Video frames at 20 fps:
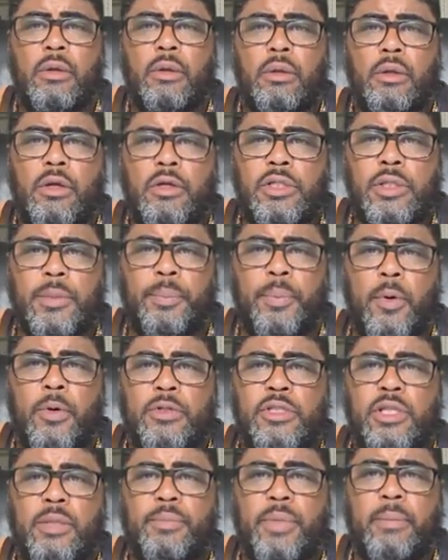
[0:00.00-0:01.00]
They're
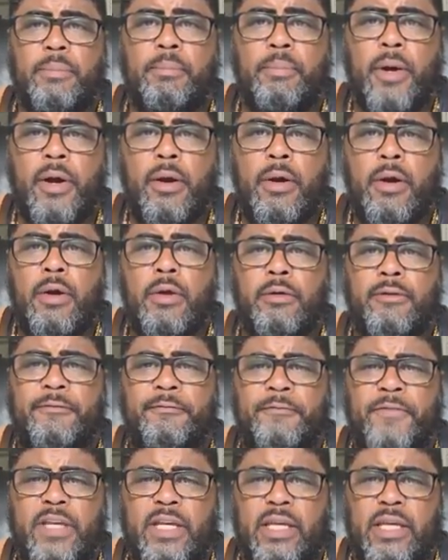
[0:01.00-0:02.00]
supposed to be bird
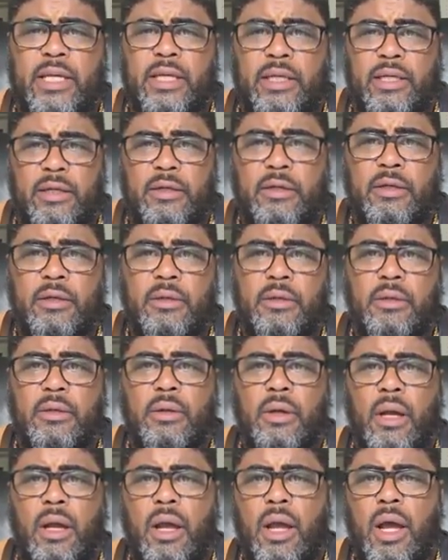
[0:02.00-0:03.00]
feed
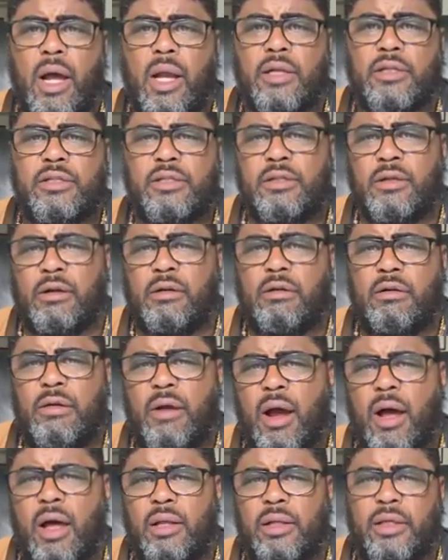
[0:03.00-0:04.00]
Aleister
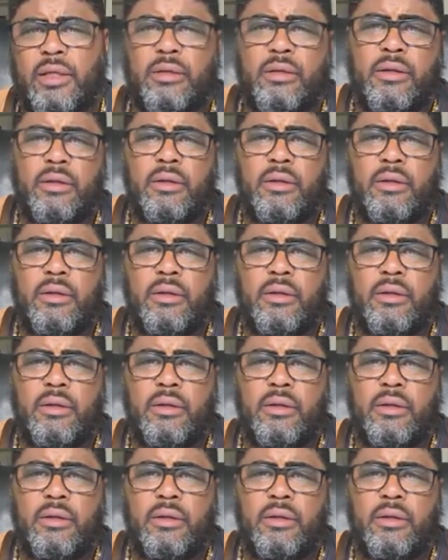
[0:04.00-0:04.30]
Crowley